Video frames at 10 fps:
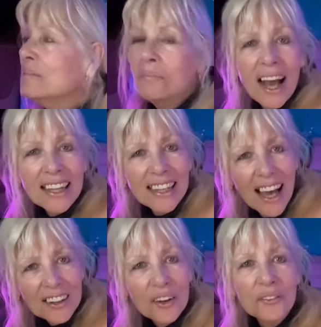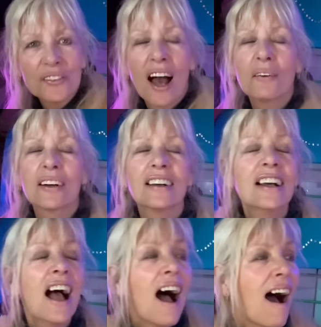My yellow flower.
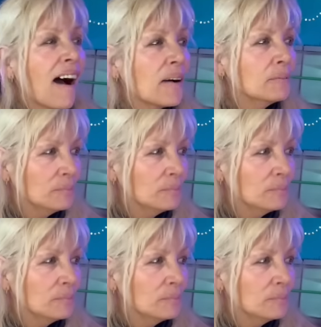Um,